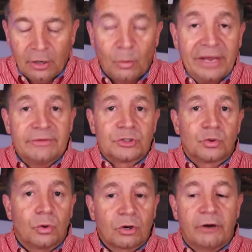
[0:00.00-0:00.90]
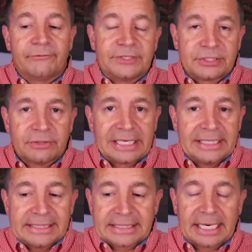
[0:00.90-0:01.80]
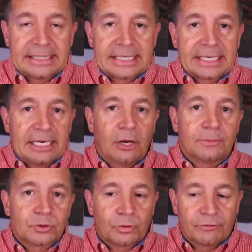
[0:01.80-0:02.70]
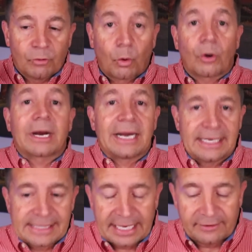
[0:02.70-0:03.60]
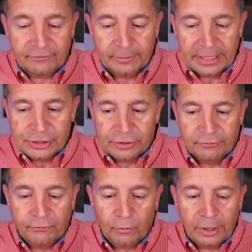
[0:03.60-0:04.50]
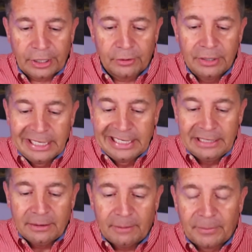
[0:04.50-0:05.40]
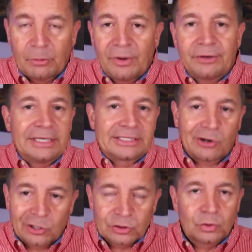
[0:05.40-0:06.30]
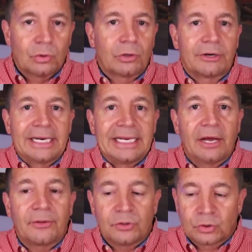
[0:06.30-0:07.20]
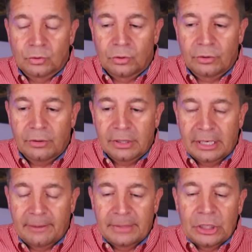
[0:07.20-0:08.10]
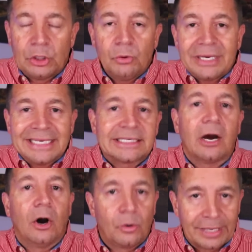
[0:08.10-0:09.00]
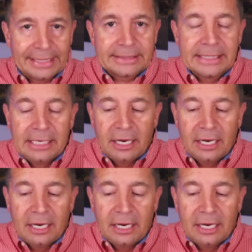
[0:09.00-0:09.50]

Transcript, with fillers: We have a tool called Facility Insite that can help sort of organize that information for you. But whether it's our tool or any other tool, um, you need to own it.